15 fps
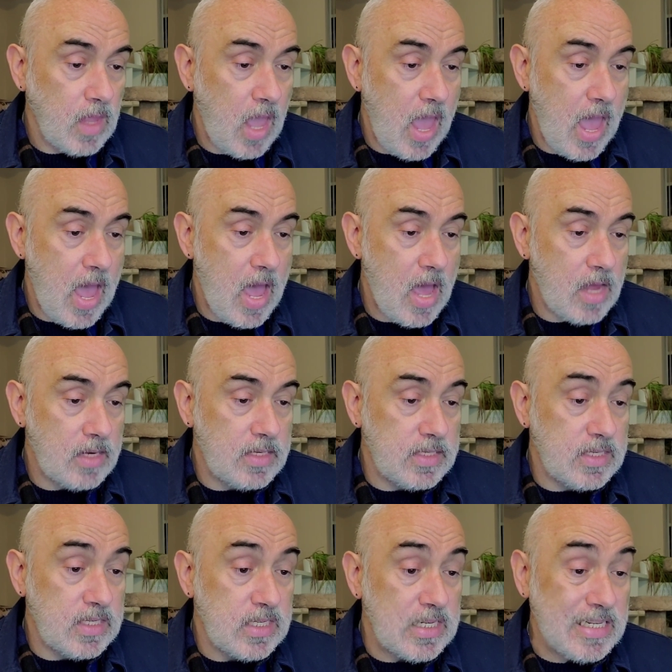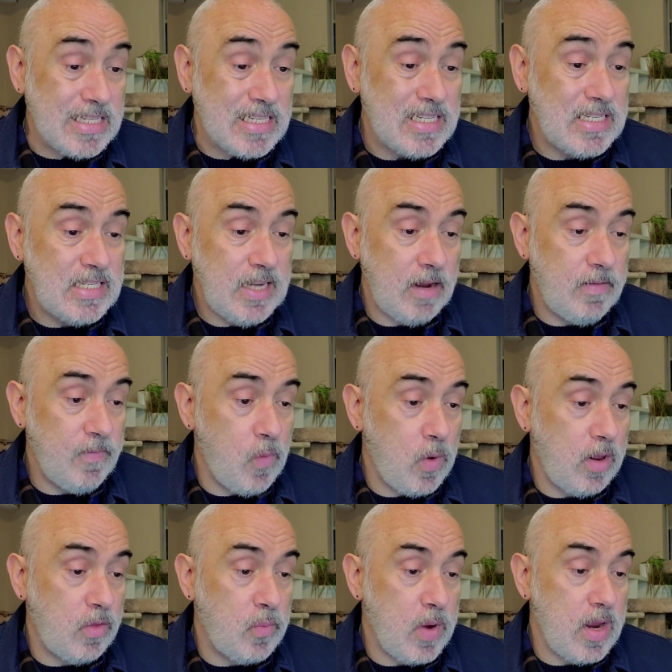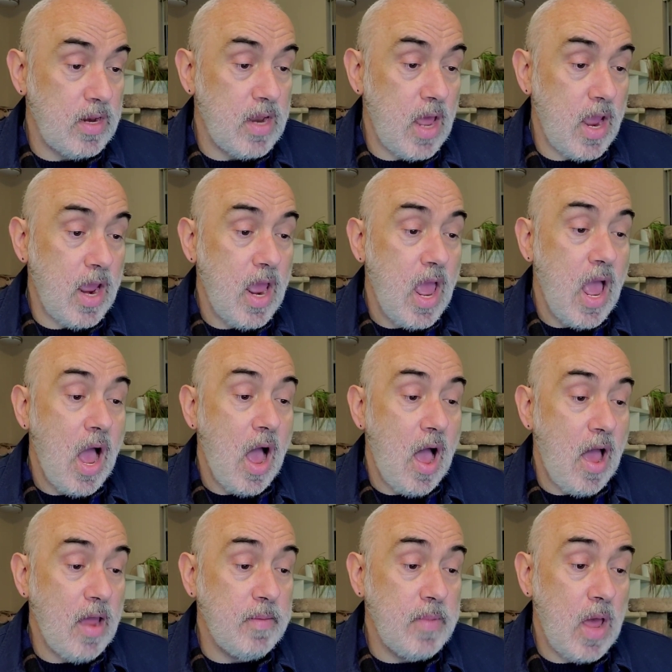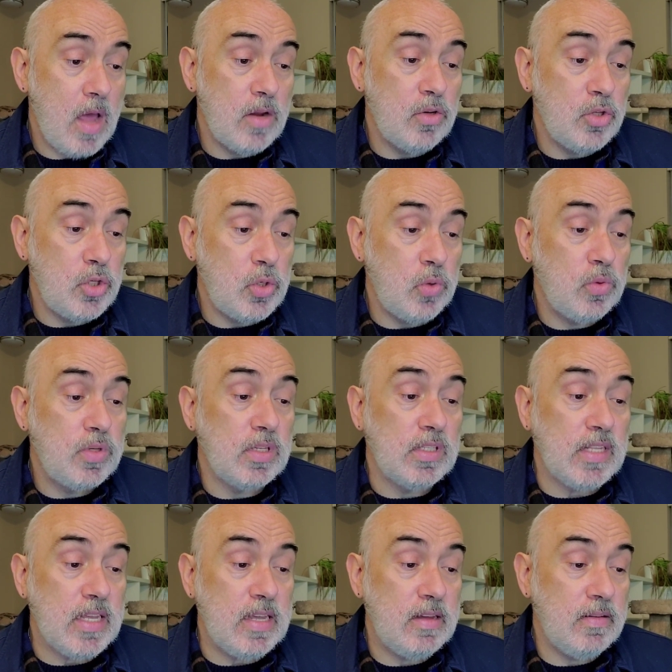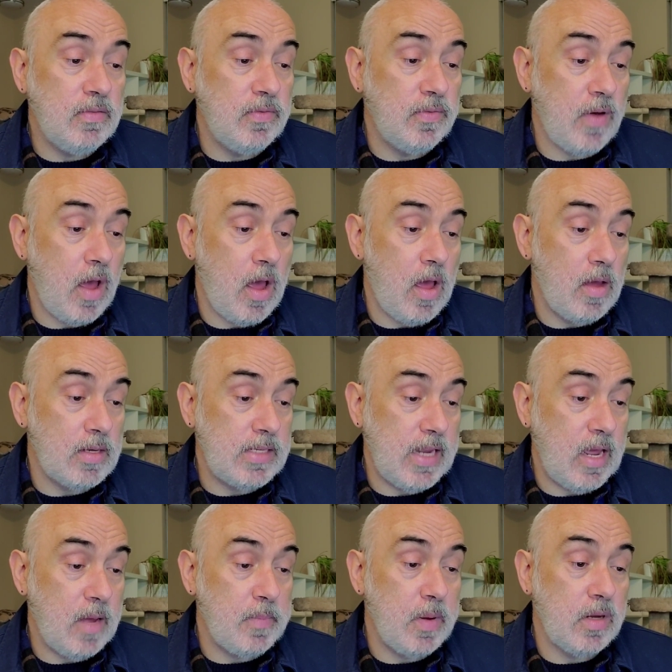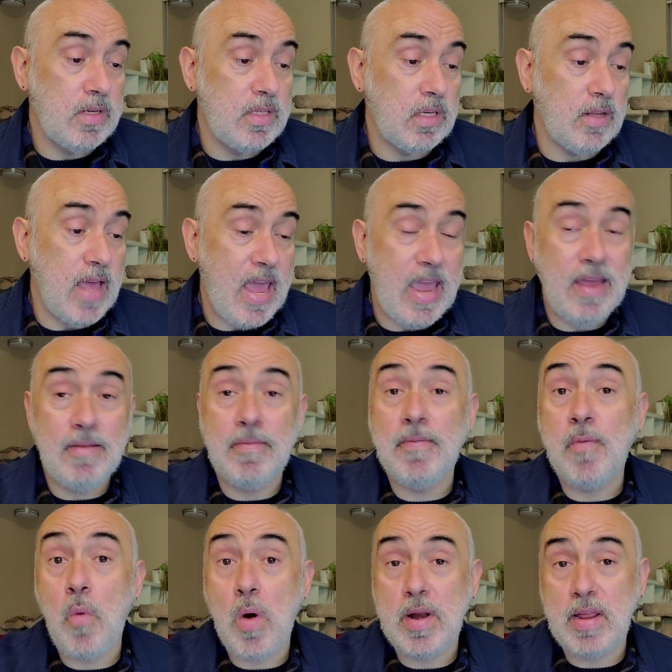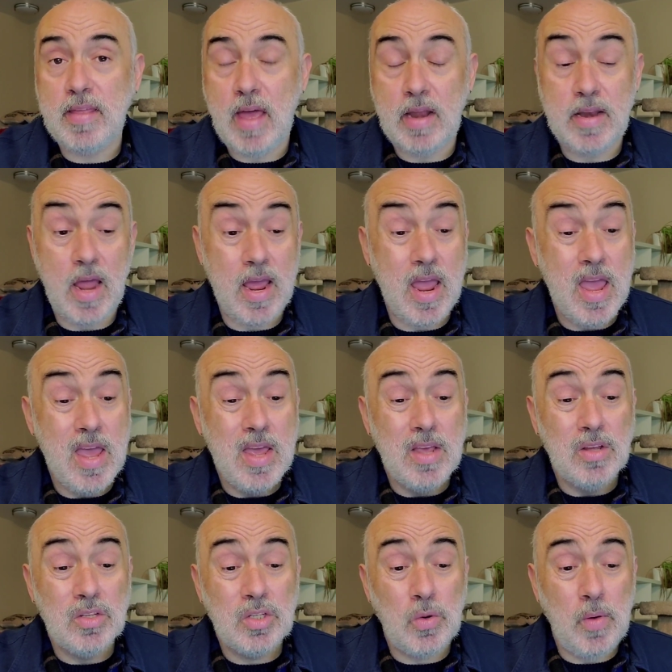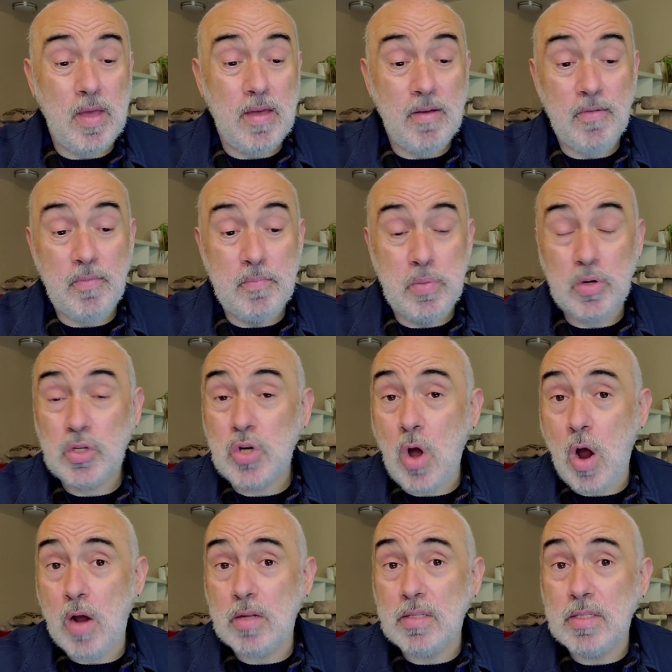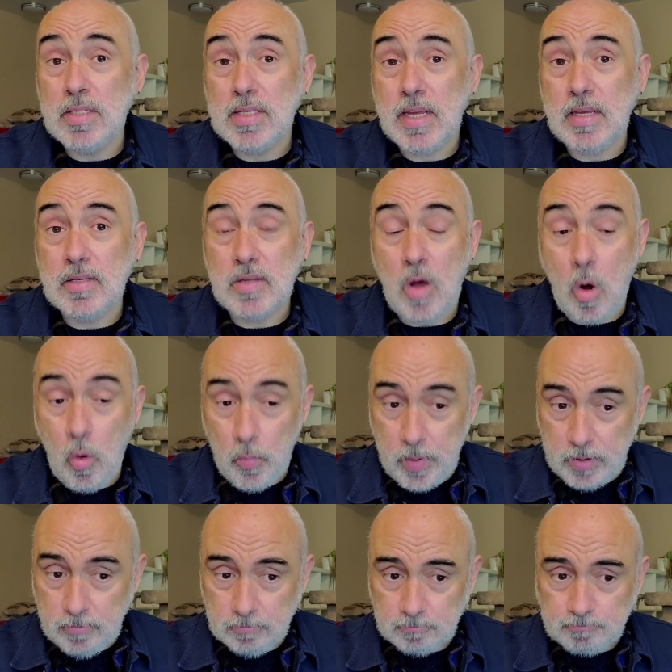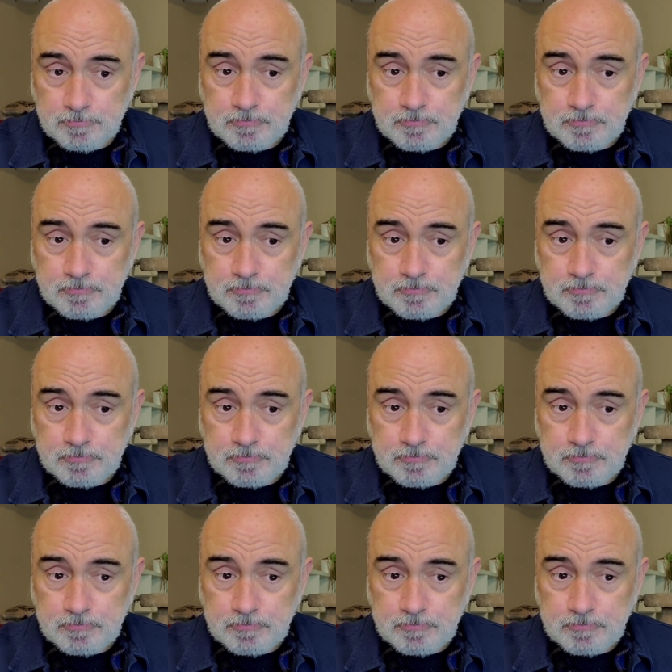at 10:43 at night. I'm not due to leave Tampa until 8:40 that night. So if Busch Gardens is open,